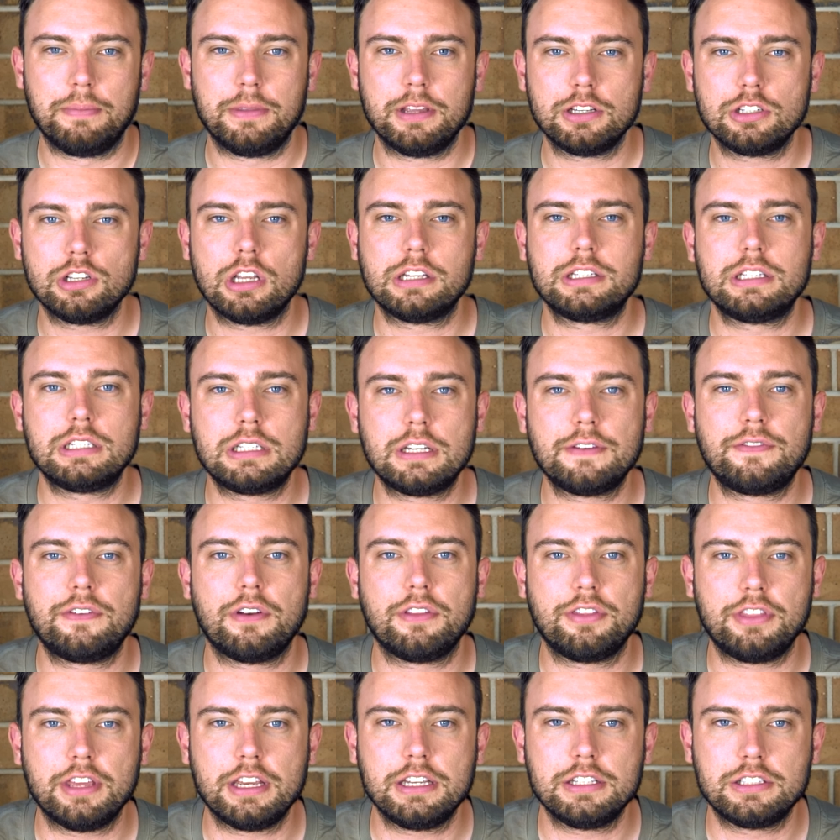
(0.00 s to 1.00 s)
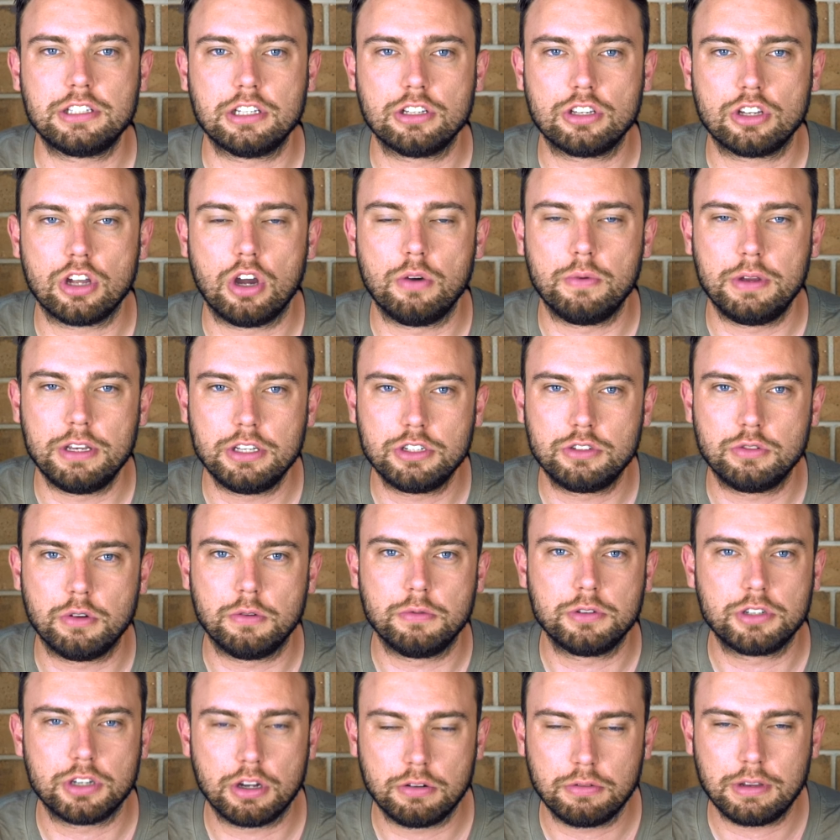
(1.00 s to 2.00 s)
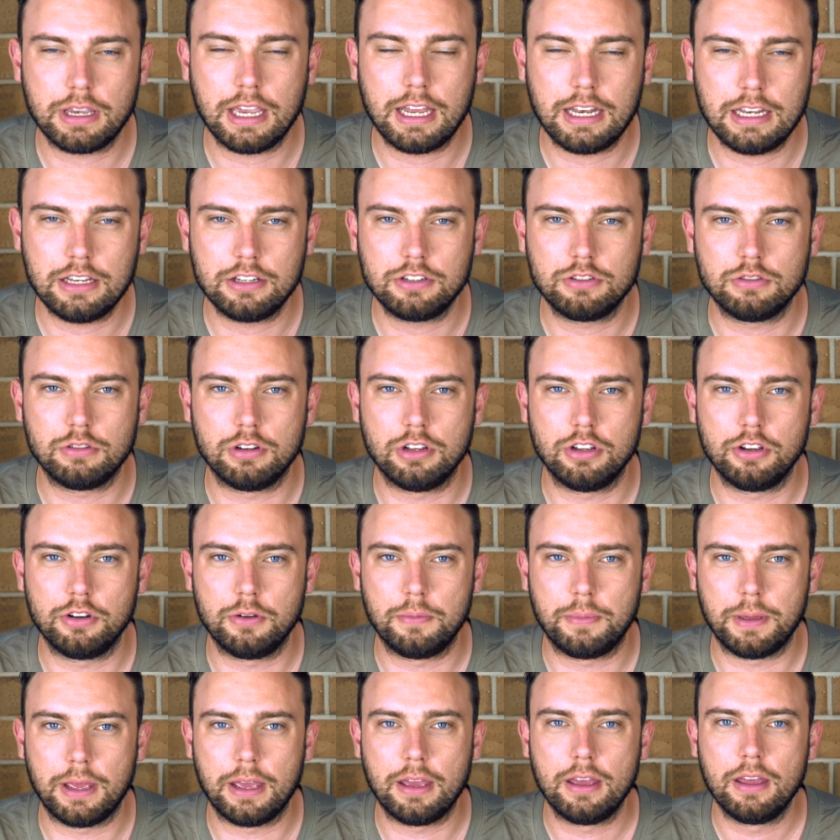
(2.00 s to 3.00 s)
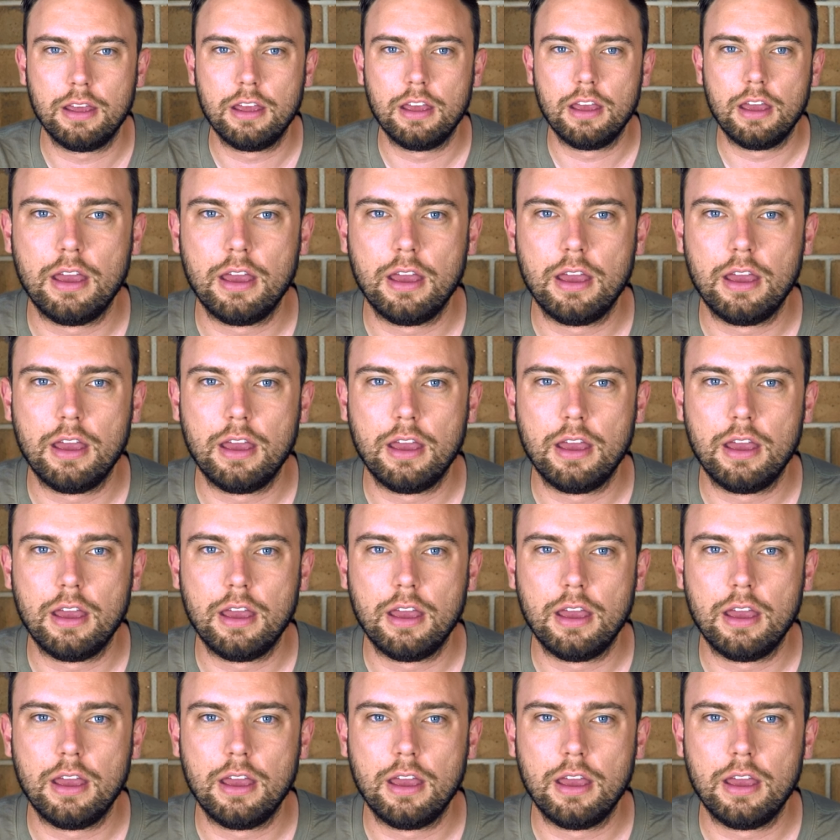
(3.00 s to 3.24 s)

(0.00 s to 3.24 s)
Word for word: There's lots of different things that go into it, which I'll get into a little bit.